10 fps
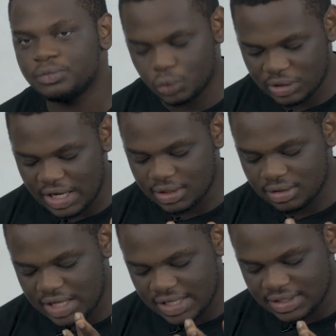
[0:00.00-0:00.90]
So
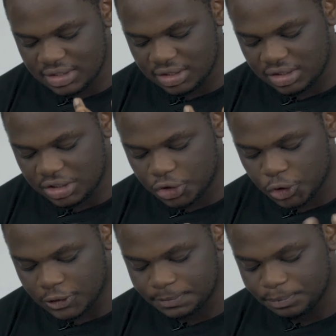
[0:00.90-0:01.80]
that's the
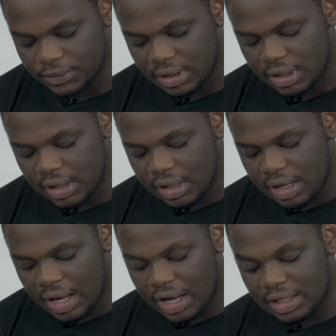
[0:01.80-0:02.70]
distinction.
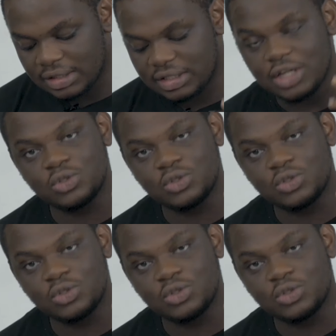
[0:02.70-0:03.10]
And we